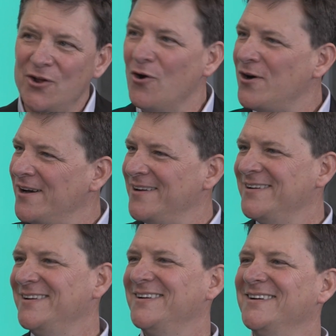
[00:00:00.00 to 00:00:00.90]
Rioja
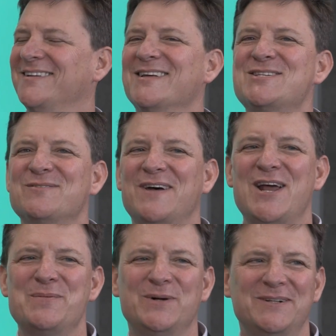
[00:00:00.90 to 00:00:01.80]
that's
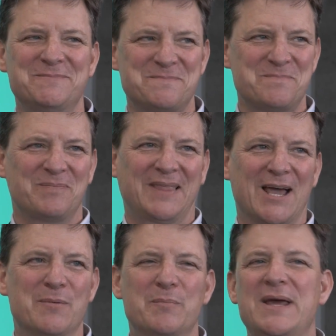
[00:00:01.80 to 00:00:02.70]
available.
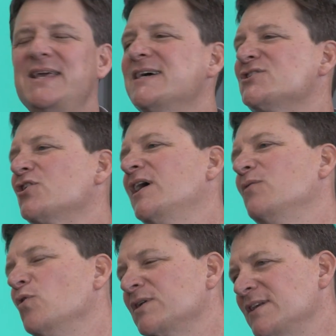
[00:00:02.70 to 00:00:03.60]
Many years ago, I
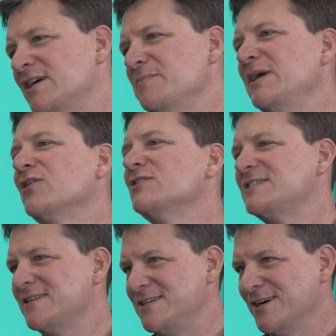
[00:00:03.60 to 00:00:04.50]
walked the Camino de
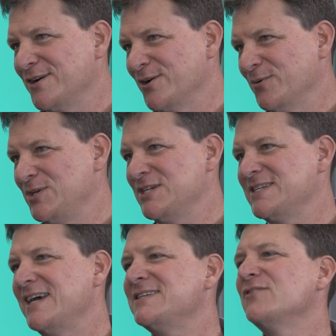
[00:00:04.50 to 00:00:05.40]
Santiago, which
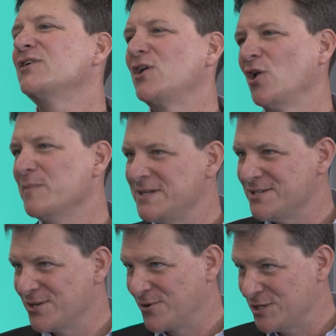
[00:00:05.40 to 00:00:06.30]
is 800
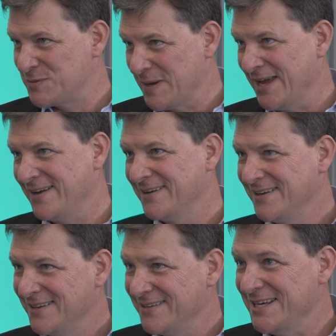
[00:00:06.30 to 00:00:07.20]
kilometers across Spain,
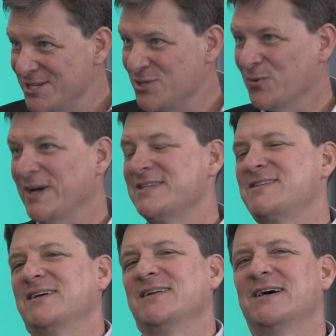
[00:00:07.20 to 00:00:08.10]
east to
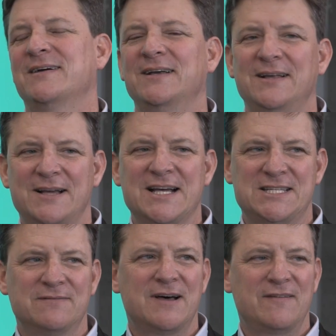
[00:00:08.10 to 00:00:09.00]
west, and I
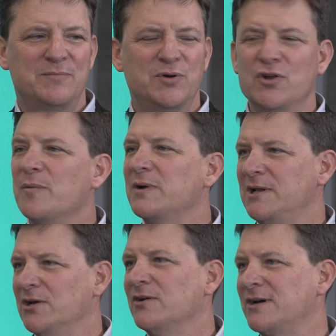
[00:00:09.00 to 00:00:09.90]
survived
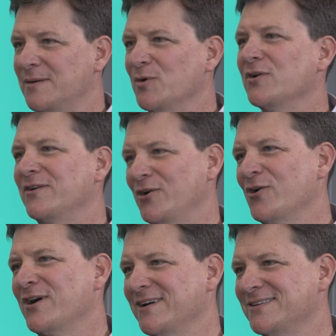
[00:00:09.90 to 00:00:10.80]
predominantly on jamón and
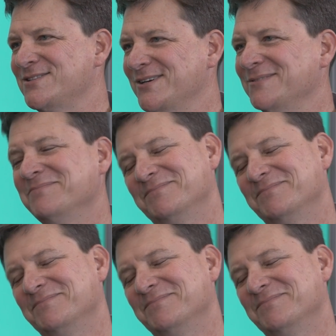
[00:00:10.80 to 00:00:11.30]
Rioja. So